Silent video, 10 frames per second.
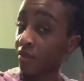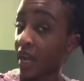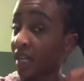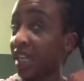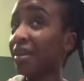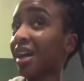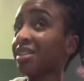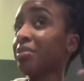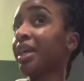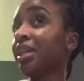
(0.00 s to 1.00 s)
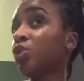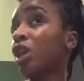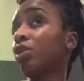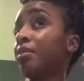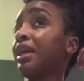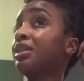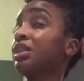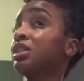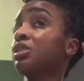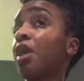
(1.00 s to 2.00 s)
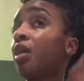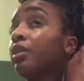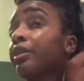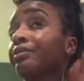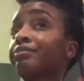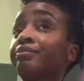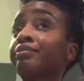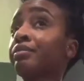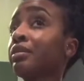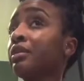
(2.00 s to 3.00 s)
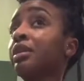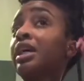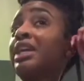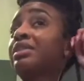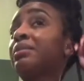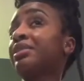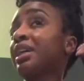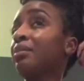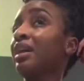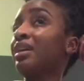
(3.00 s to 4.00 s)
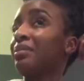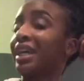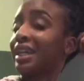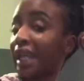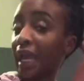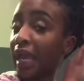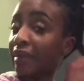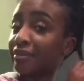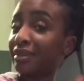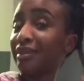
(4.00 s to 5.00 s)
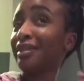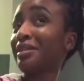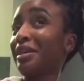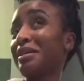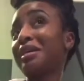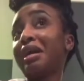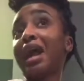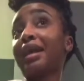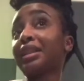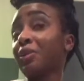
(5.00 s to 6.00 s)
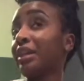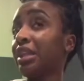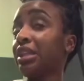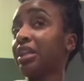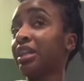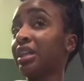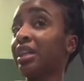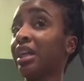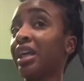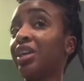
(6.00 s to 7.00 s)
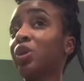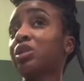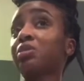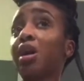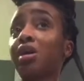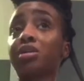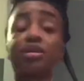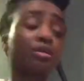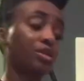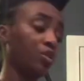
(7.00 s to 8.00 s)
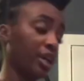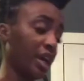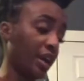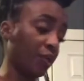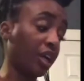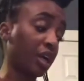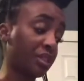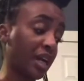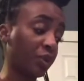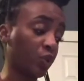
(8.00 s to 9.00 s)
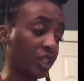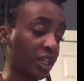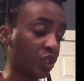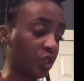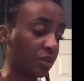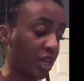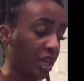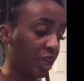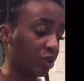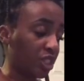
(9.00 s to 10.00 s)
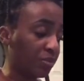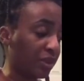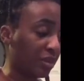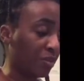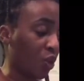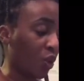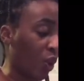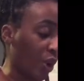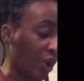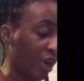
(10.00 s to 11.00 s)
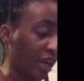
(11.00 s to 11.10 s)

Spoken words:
I keep contemplating, do I want to make these smaller? And every time I think about it, I'm like, nah. I like the way they look. And I know smaller, when it comes time to retouch them, it'll just be more work.